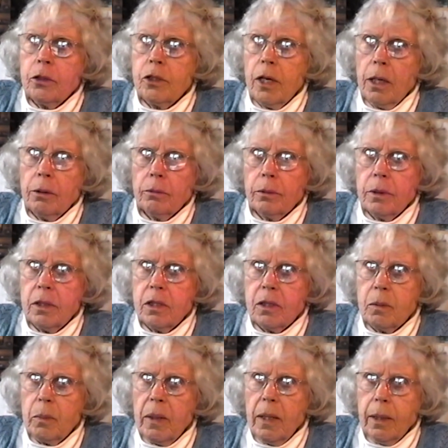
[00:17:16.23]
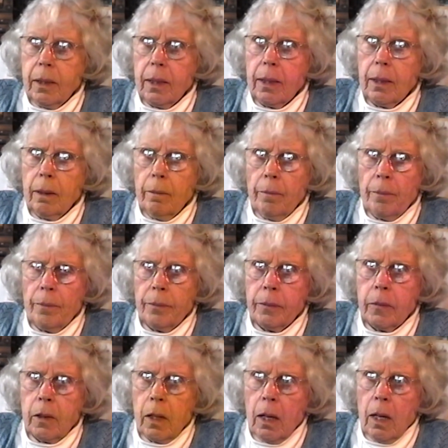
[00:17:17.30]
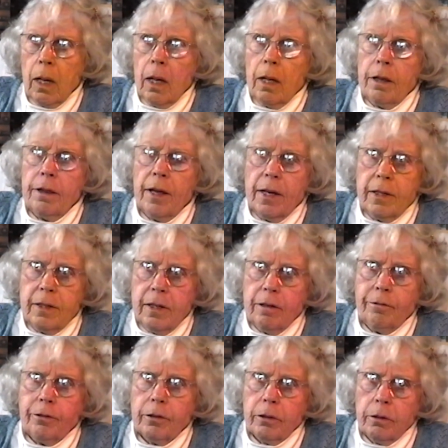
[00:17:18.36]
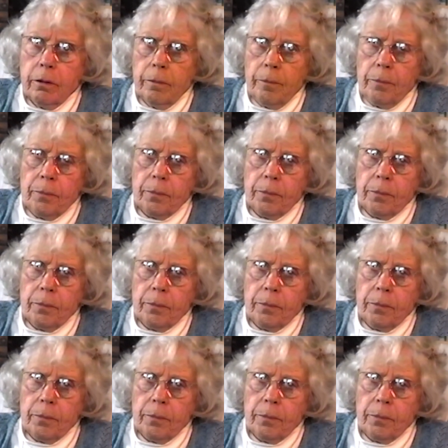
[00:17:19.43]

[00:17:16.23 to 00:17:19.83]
generally speaking, they differ